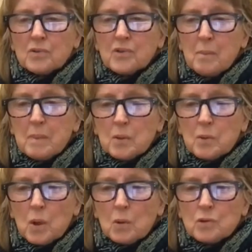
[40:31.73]
somebody
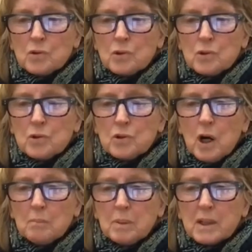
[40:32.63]
wrote, due to
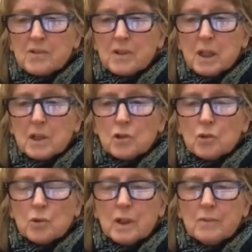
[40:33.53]
complexity and
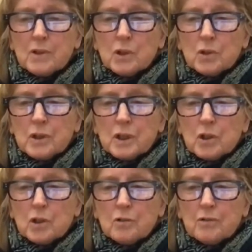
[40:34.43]
degree of the learning
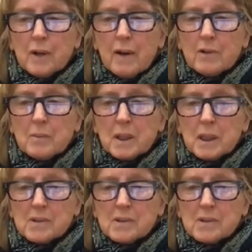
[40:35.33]
curve for everybody,